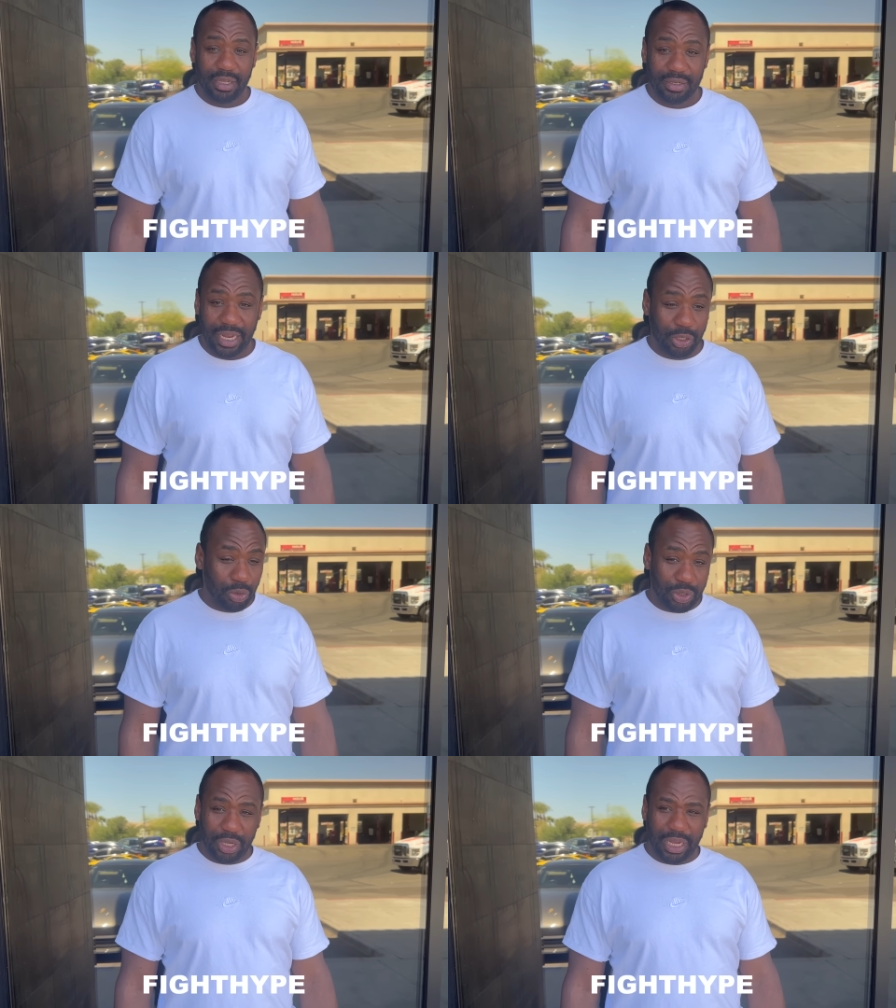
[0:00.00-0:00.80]
Like you
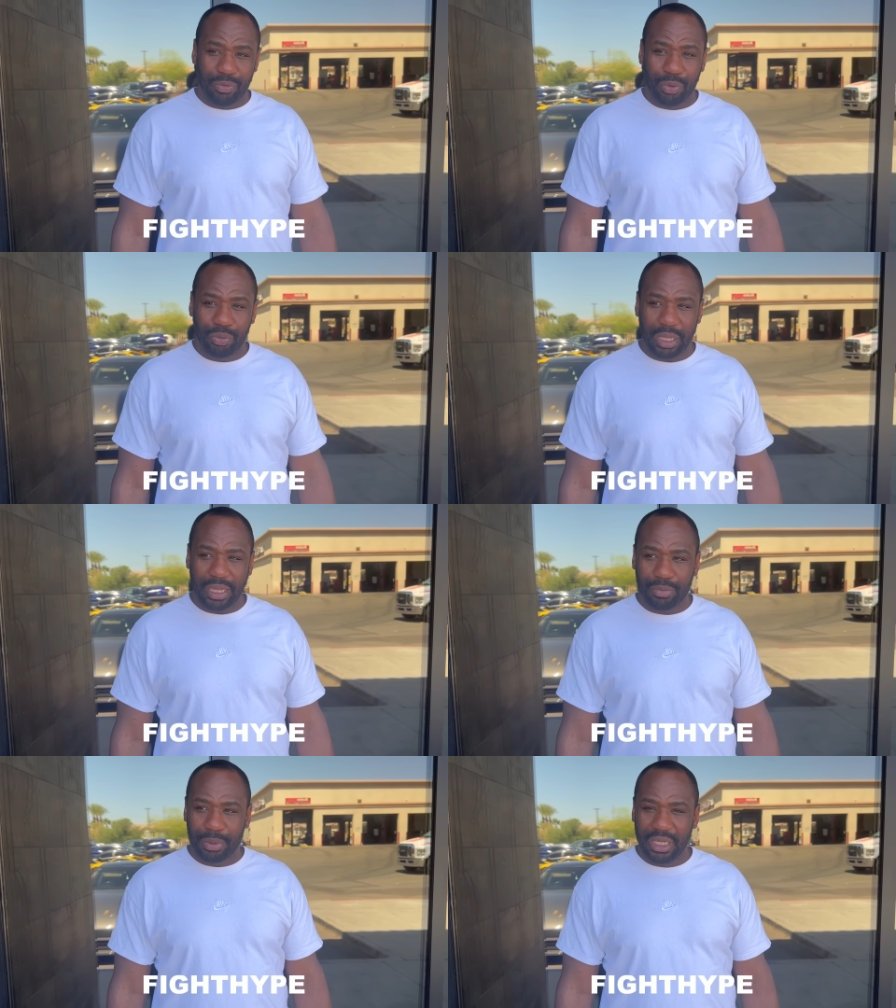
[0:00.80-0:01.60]
thought. Like
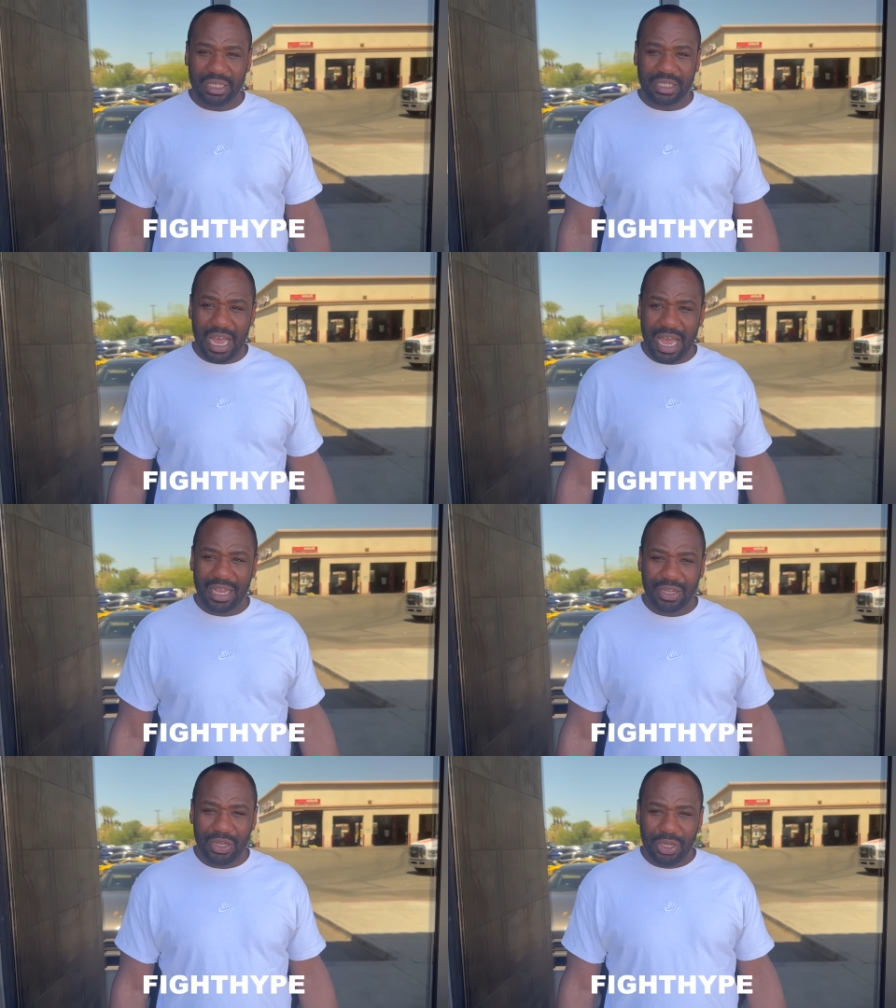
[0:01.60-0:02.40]
like Malik Scott.